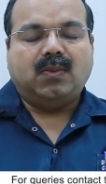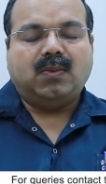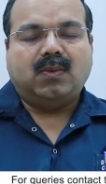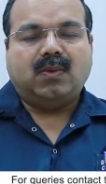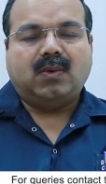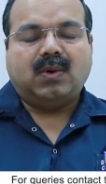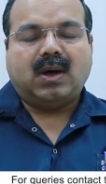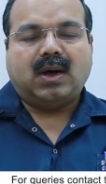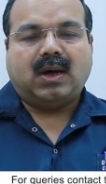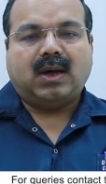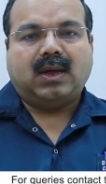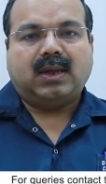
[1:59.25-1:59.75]

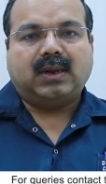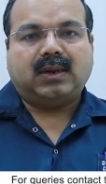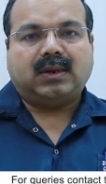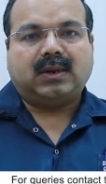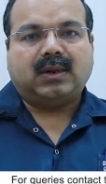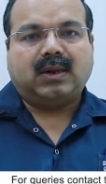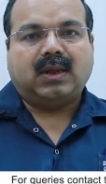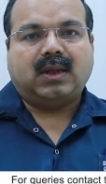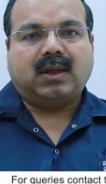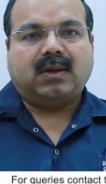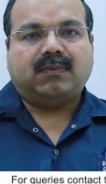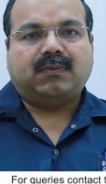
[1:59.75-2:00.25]

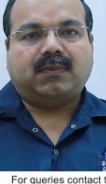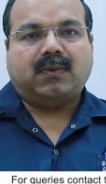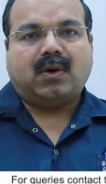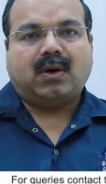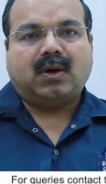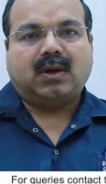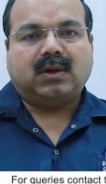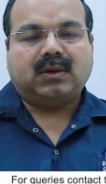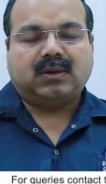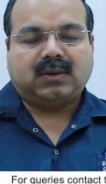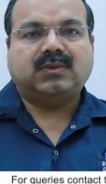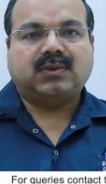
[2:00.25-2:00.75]
are
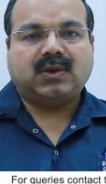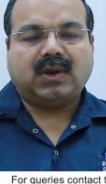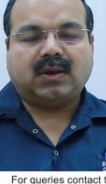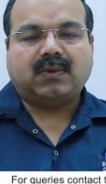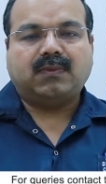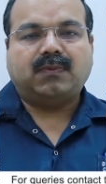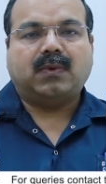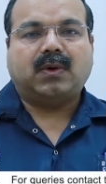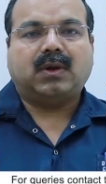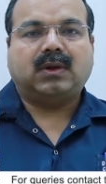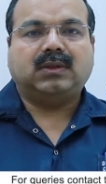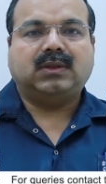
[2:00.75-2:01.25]
for
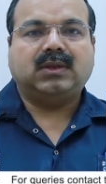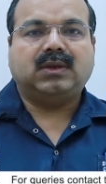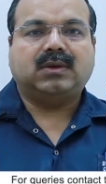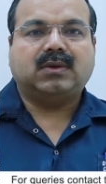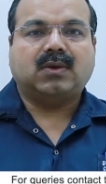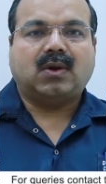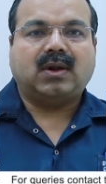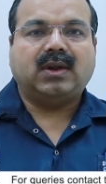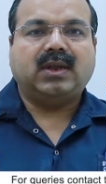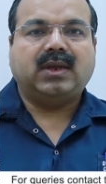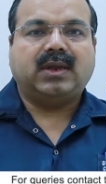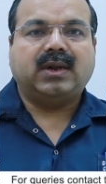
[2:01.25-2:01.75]
the
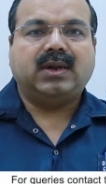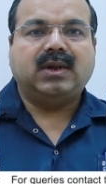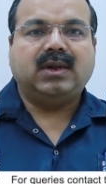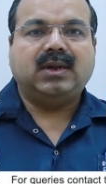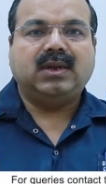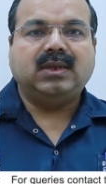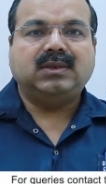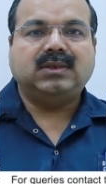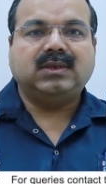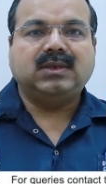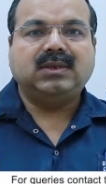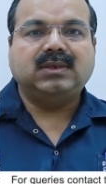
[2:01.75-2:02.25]
chronic kidney
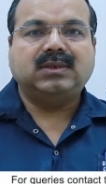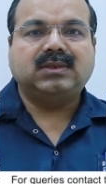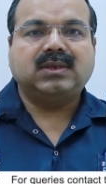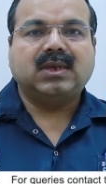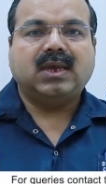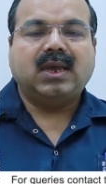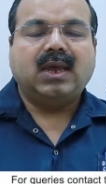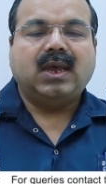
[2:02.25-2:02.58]
disease.